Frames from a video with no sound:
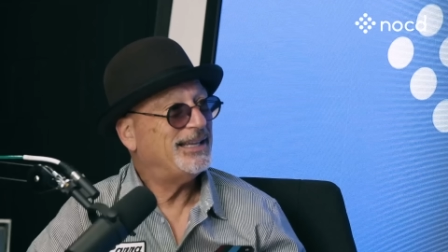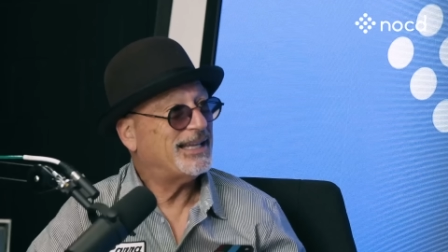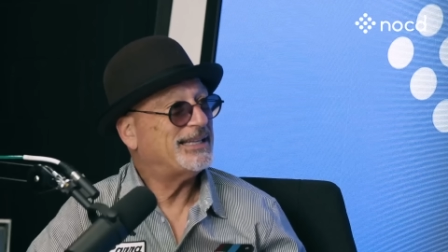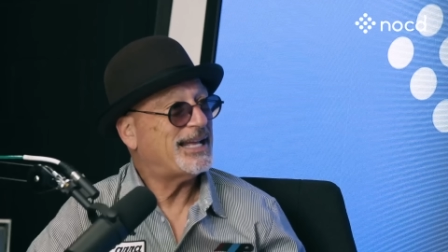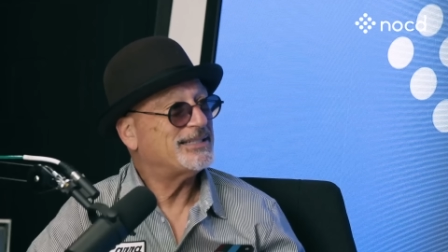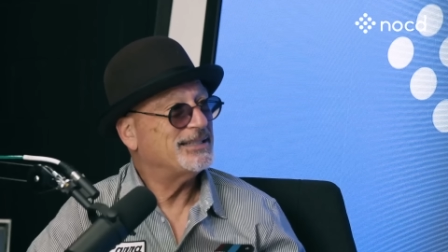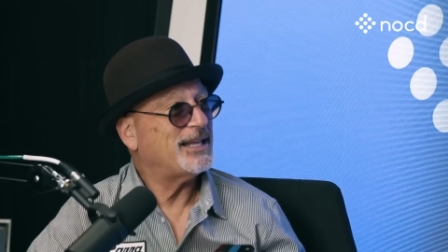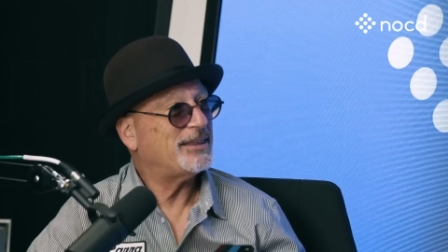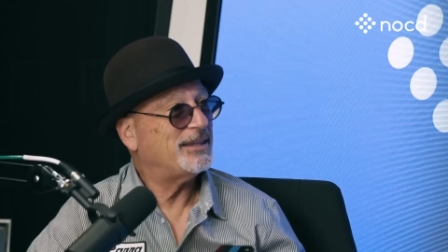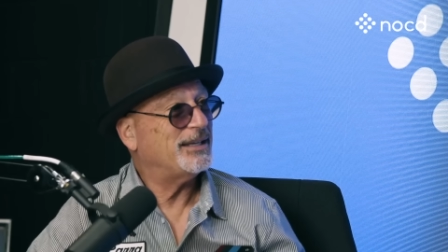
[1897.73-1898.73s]
that that's
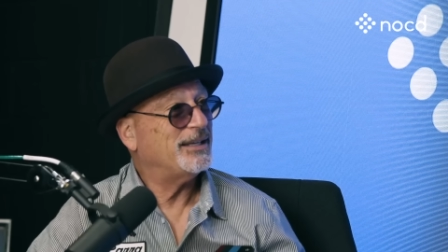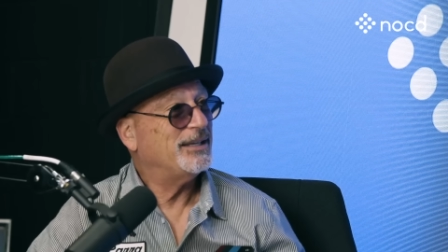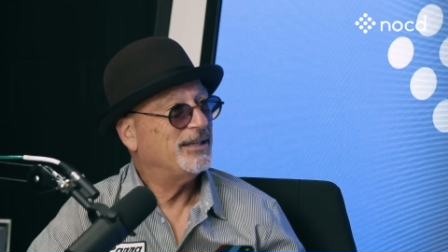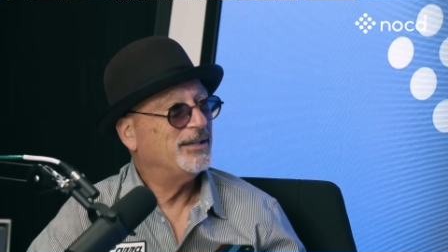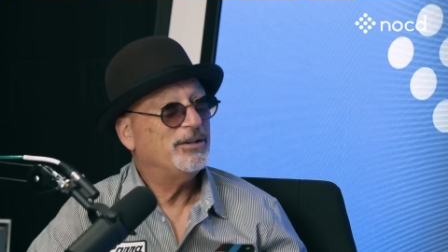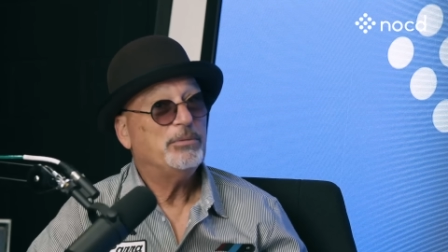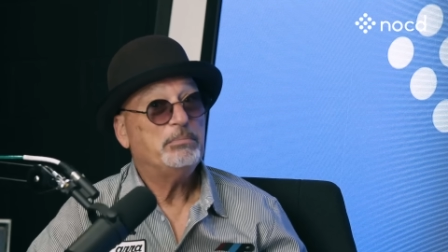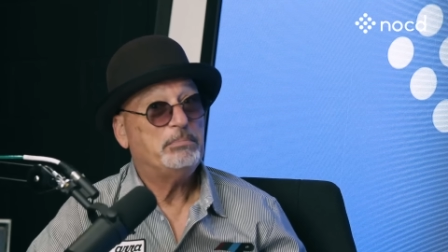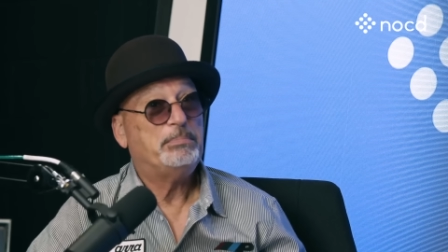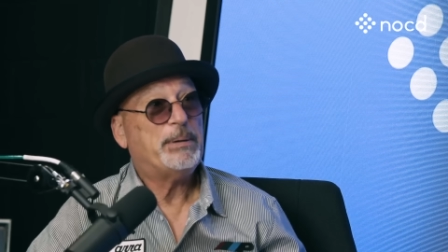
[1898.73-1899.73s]
nothing.
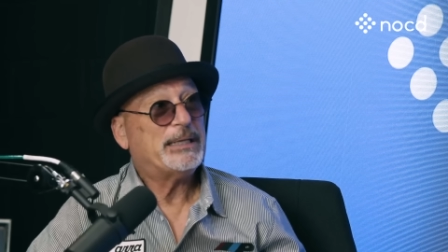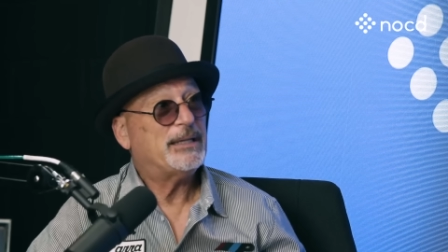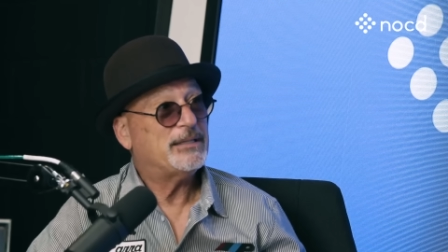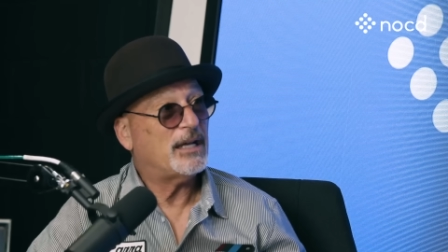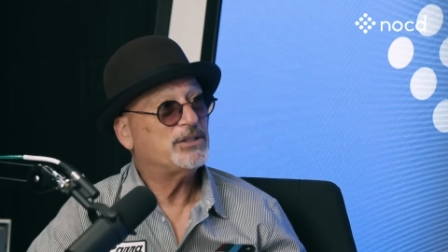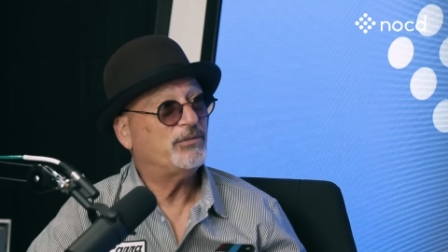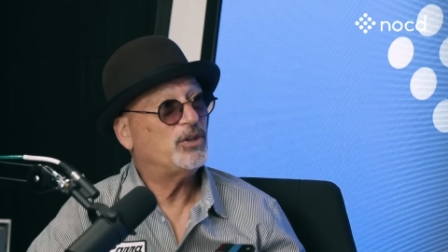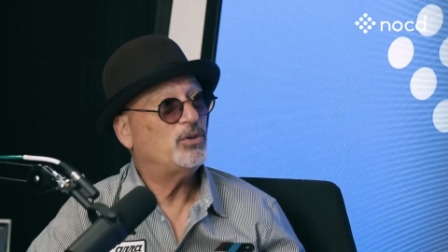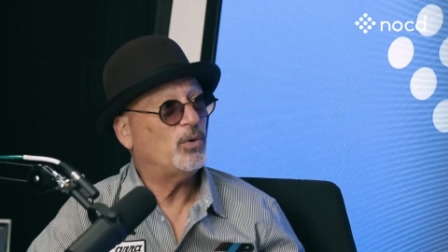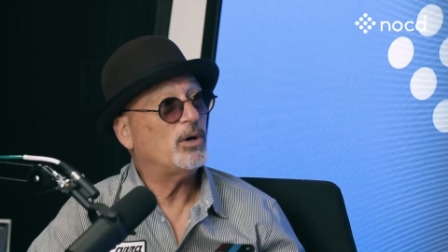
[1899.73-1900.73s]
But the touch of a
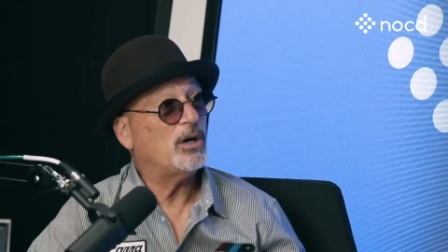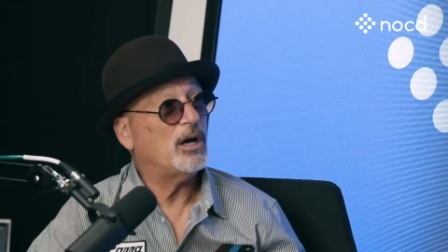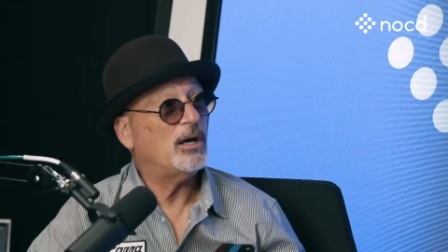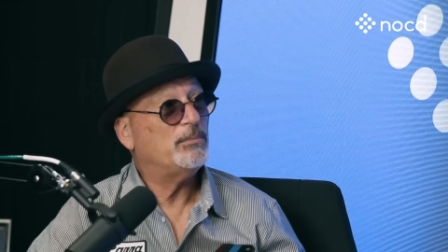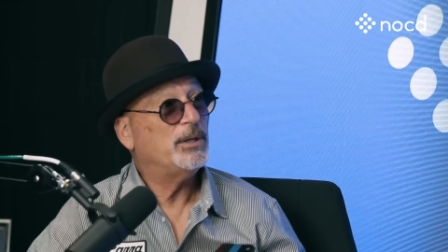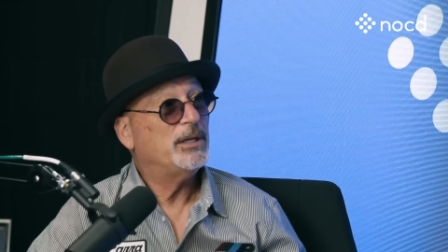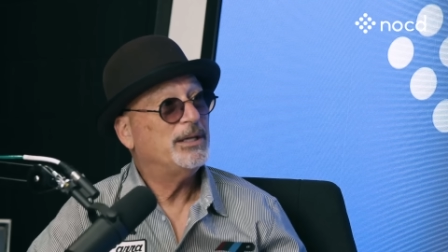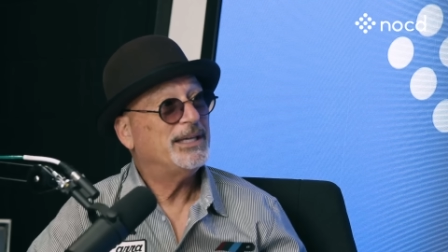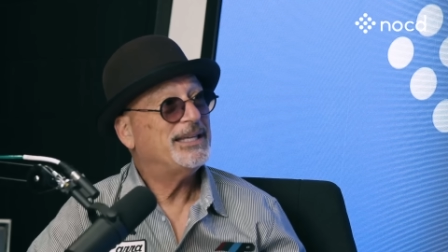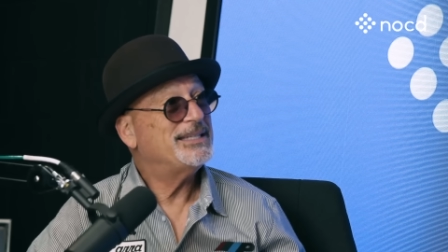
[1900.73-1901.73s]
doorknob
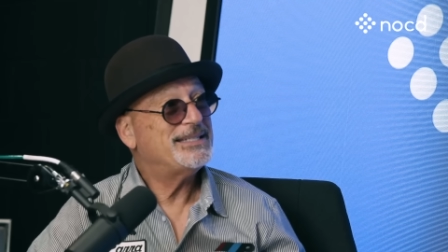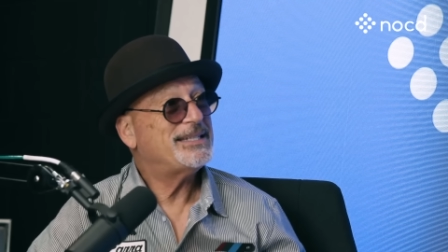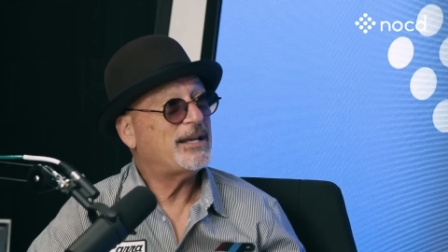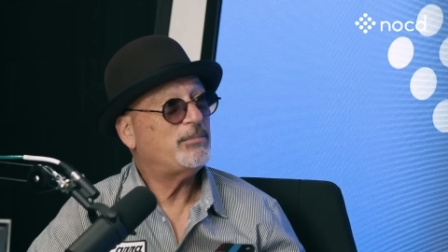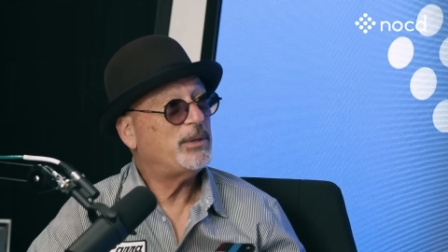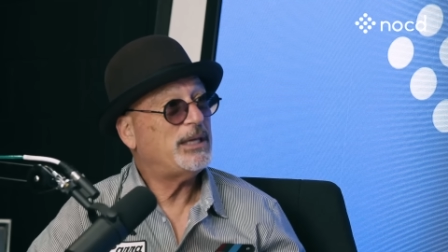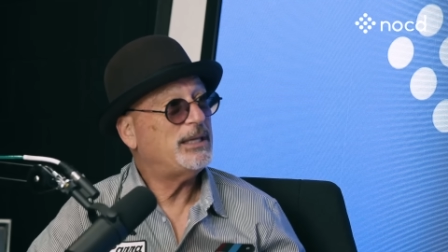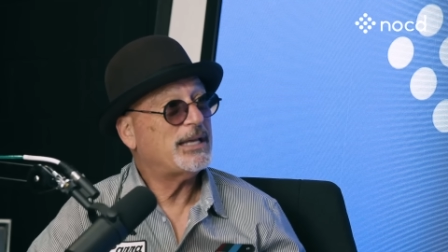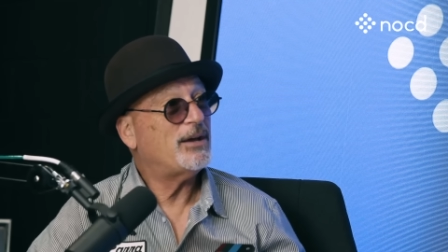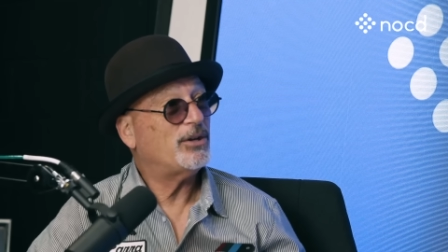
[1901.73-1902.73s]
can send me
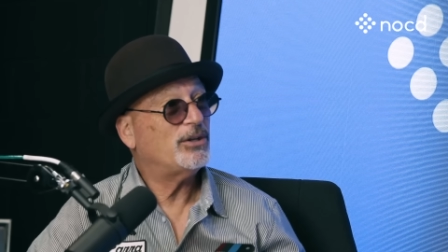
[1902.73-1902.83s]
down a